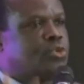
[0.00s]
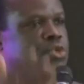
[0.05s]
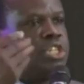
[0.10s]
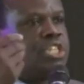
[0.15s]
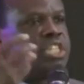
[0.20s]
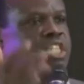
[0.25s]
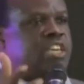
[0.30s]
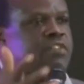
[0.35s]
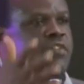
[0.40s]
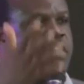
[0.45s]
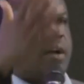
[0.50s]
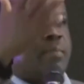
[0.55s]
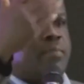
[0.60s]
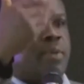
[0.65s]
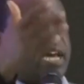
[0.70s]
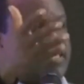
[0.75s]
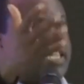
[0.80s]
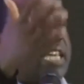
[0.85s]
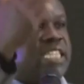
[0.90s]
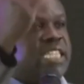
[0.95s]
to deceive our
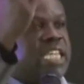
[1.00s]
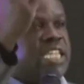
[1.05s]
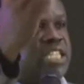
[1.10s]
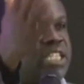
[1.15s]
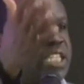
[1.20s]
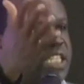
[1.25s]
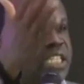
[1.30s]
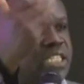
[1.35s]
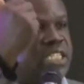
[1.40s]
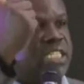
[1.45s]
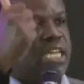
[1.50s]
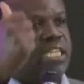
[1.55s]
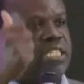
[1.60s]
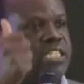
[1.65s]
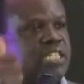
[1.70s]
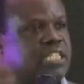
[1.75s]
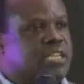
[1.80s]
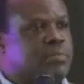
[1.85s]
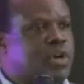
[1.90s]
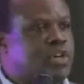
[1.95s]
brothers and
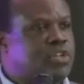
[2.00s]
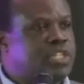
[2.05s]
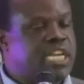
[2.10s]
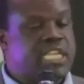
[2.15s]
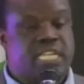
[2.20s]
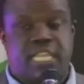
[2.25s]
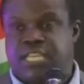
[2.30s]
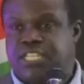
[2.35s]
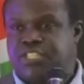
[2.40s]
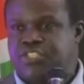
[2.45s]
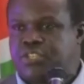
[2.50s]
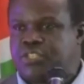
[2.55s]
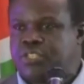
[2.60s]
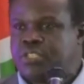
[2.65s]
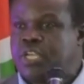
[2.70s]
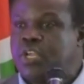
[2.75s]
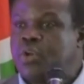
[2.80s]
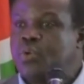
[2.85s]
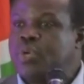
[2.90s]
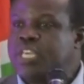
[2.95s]
sisters in the Mount Kenya
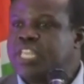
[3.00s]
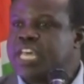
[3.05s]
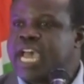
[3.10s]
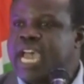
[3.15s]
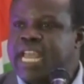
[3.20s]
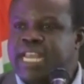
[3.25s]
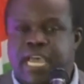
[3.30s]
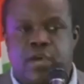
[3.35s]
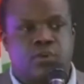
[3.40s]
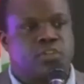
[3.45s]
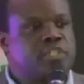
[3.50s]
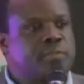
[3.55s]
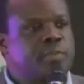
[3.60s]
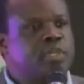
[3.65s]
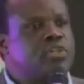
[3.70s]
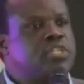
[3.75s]
region with handouts,